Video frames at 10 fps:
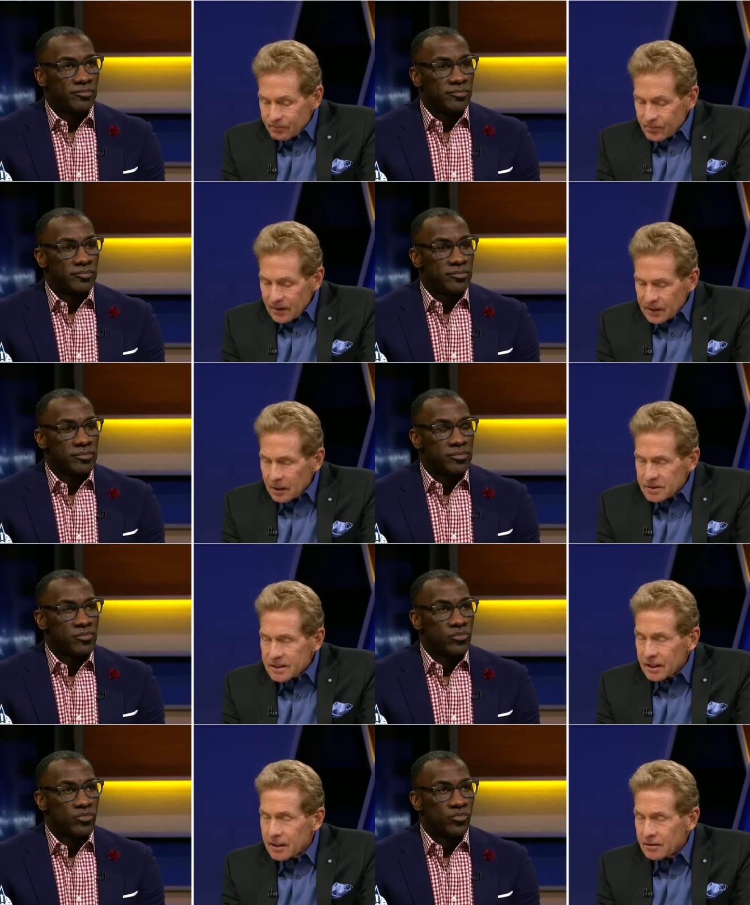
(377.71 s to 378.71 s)
Speaker 1: he kept
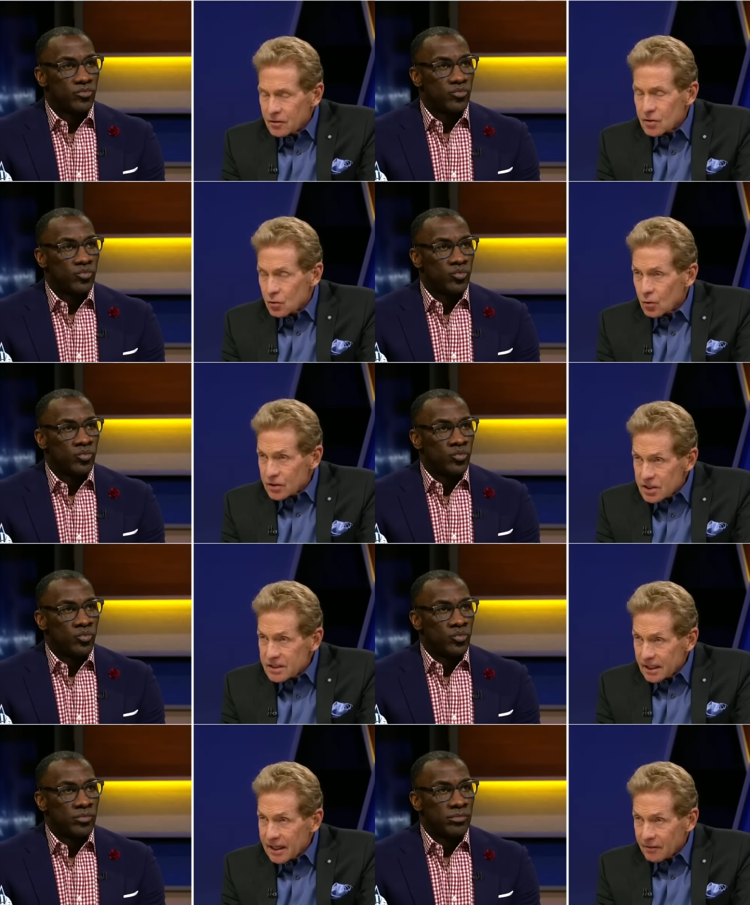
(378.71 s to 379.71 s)
saying using the word
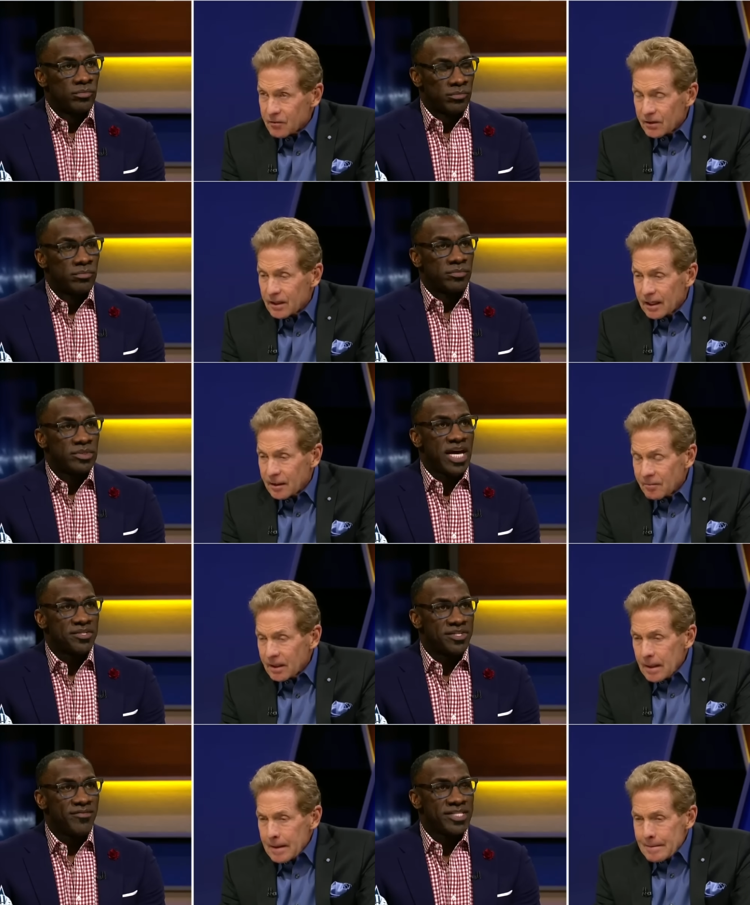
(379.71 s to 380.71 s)
sick after the game. Yeah,
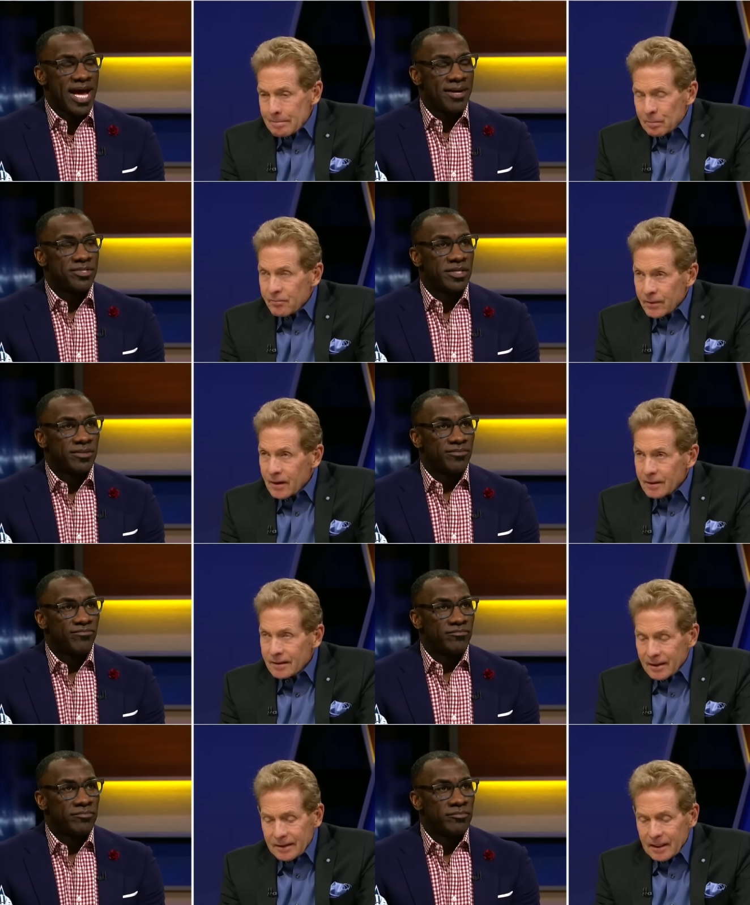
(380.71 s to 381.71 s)
seven times. I, I
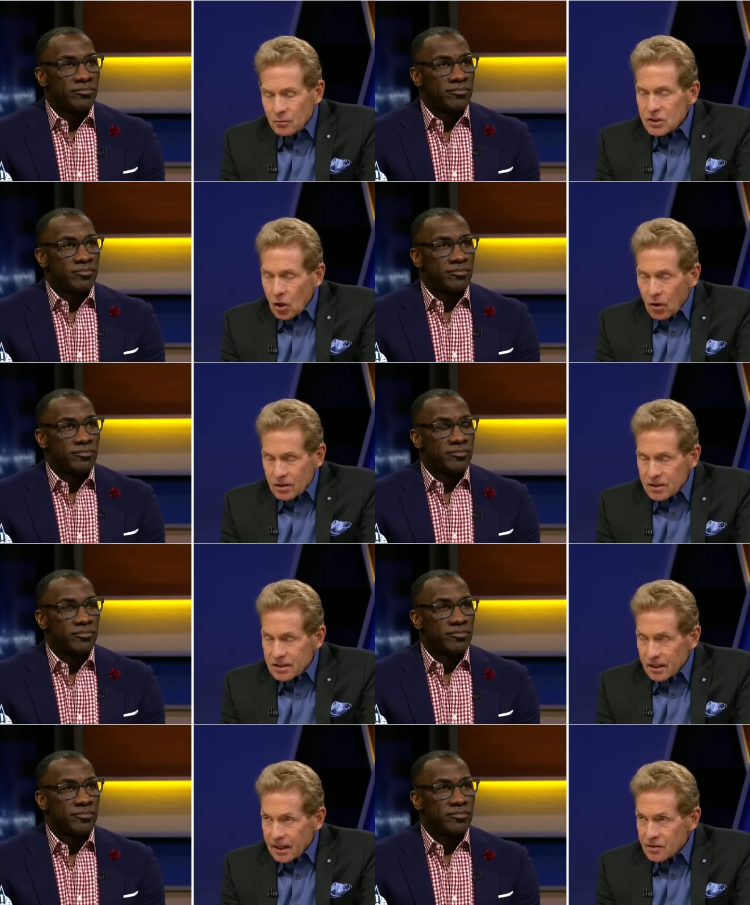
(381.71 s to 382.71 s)
think he was heart
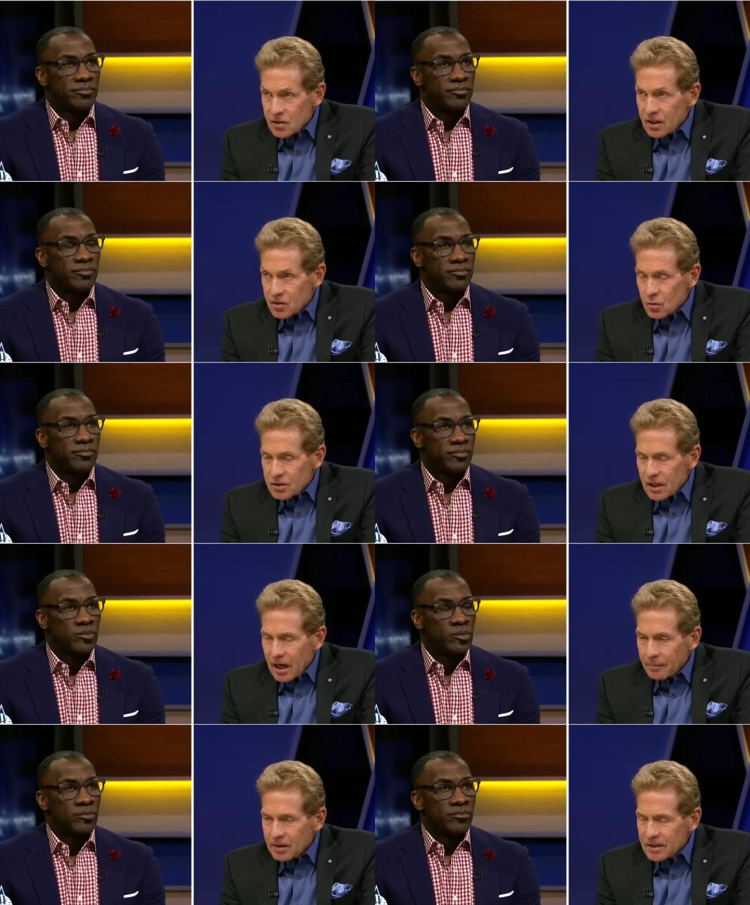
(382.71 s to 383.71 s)
sick, as as was I,
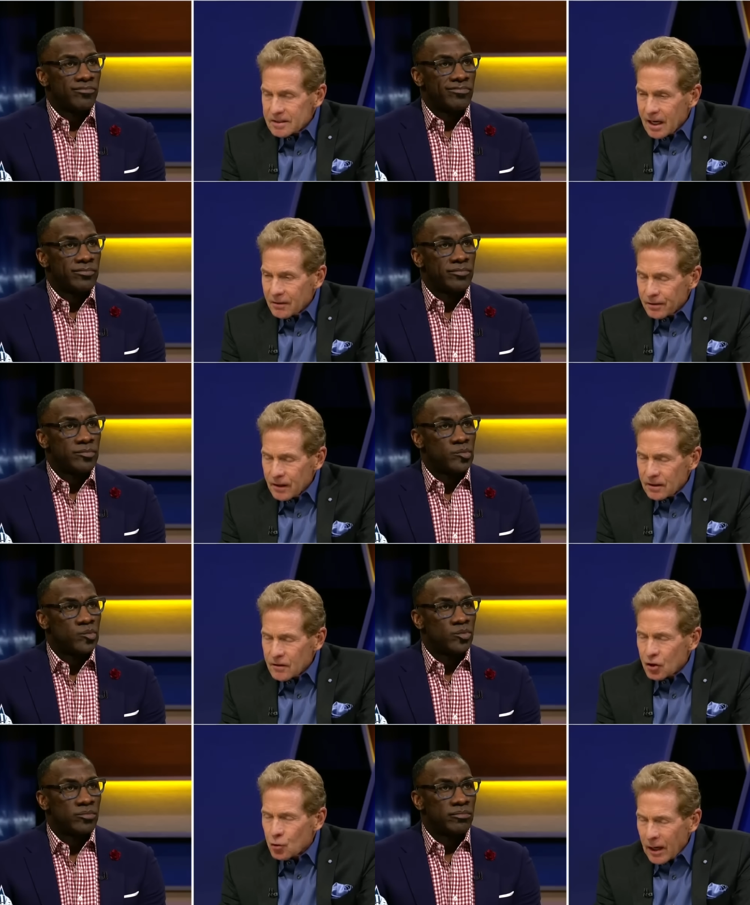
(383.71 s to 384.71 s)
because I think the
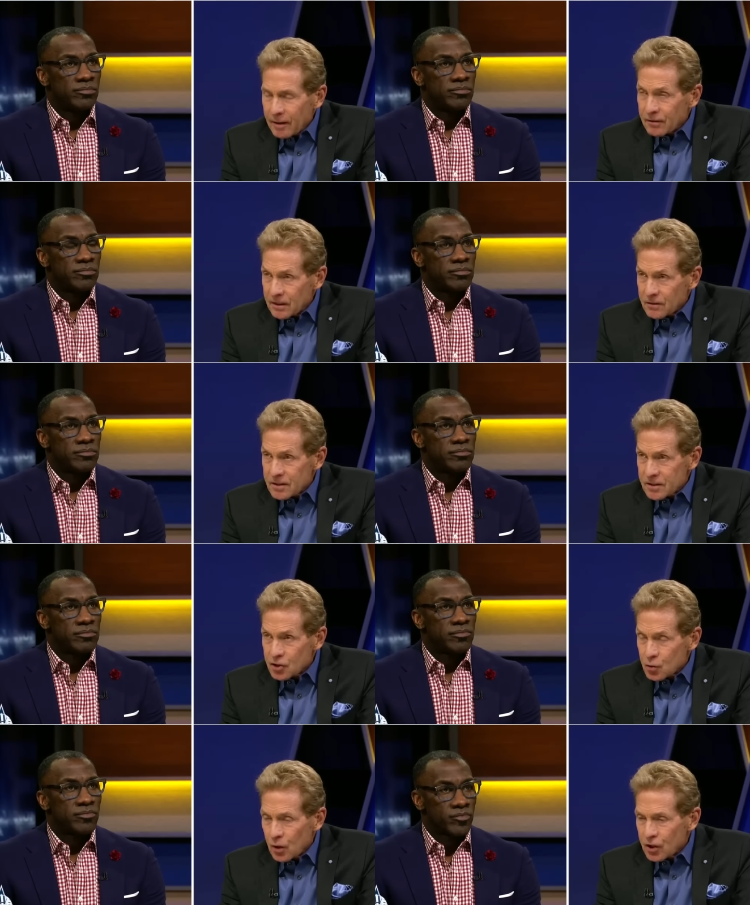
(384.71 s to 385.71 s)
gravity of the
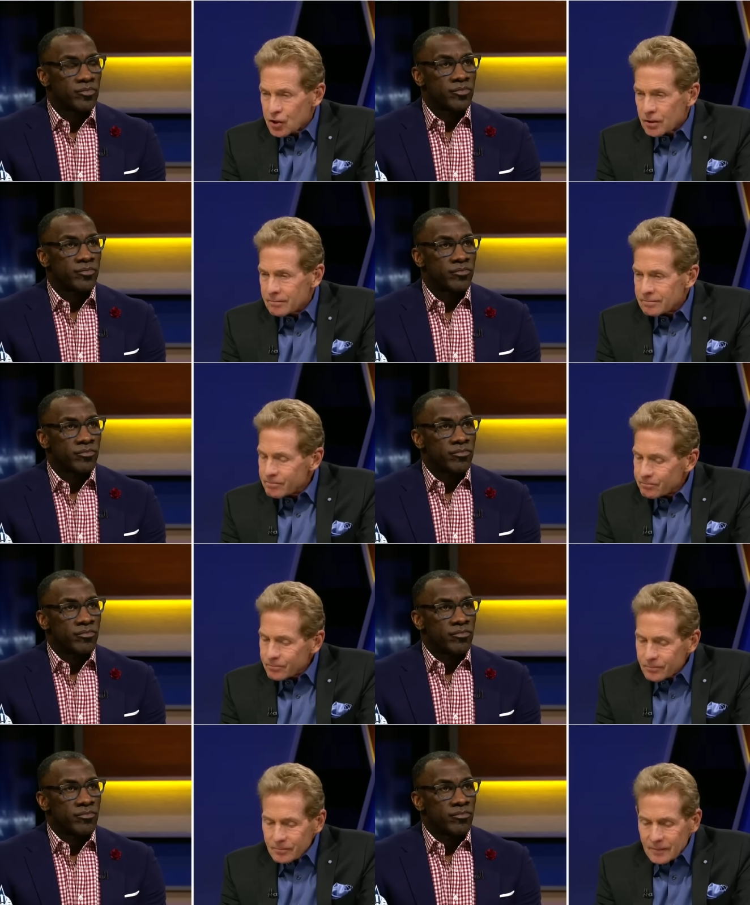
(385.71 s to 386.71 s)
situation
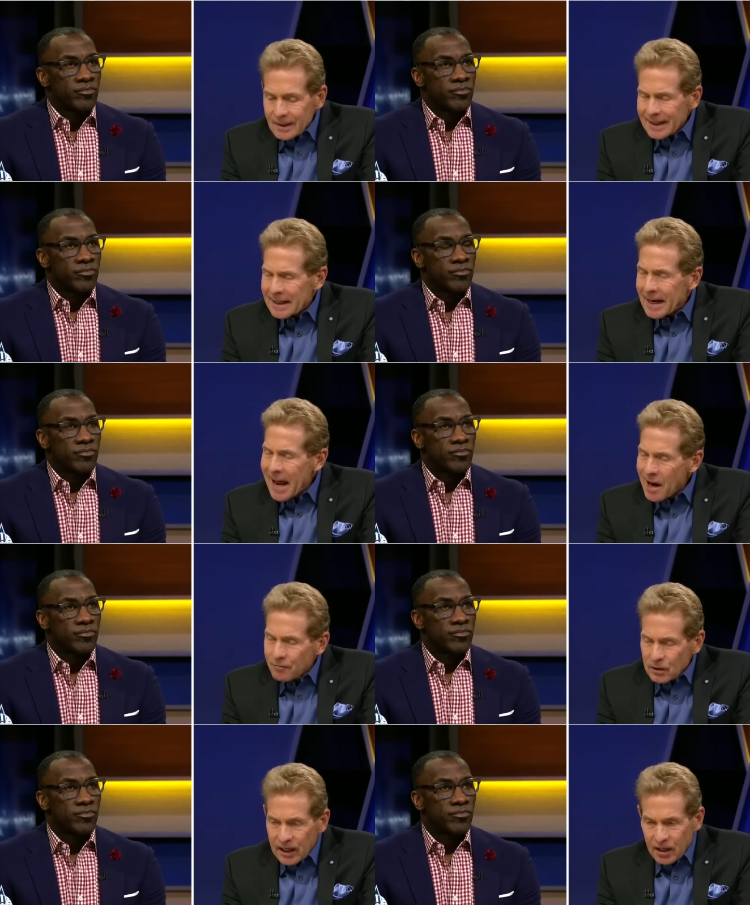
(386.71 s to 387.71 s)
had
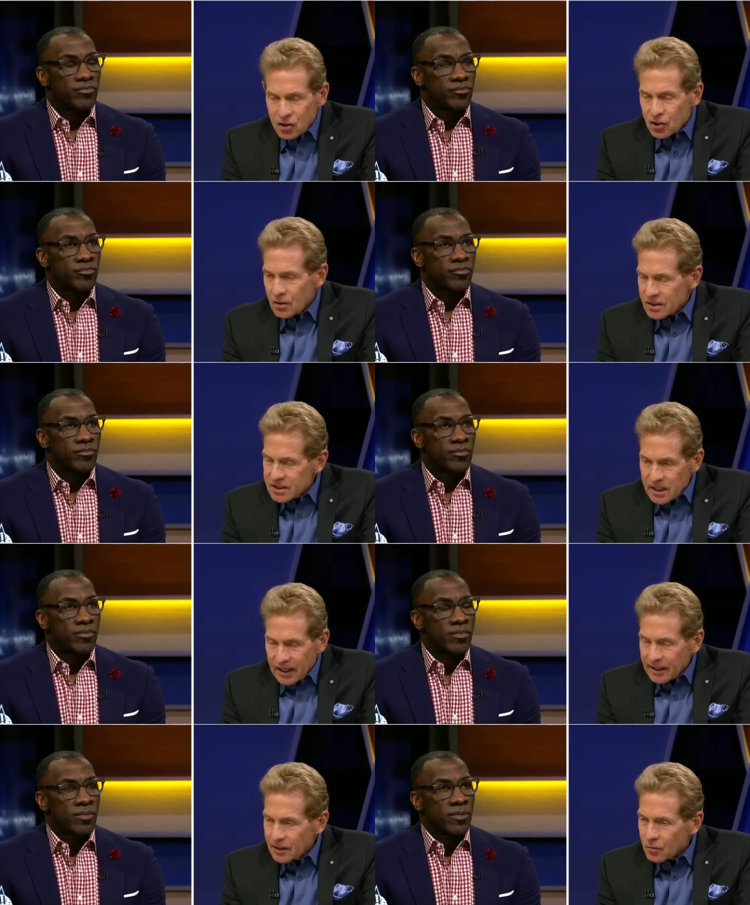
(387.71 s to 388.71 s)
avalanched on his
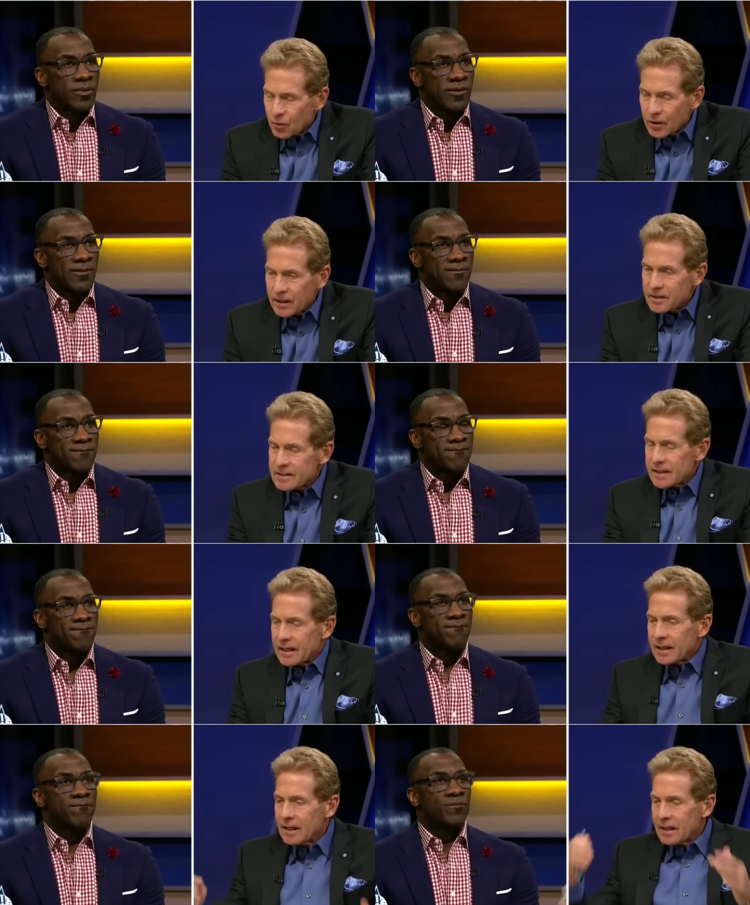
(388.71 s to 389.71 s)
psyche, where he's saying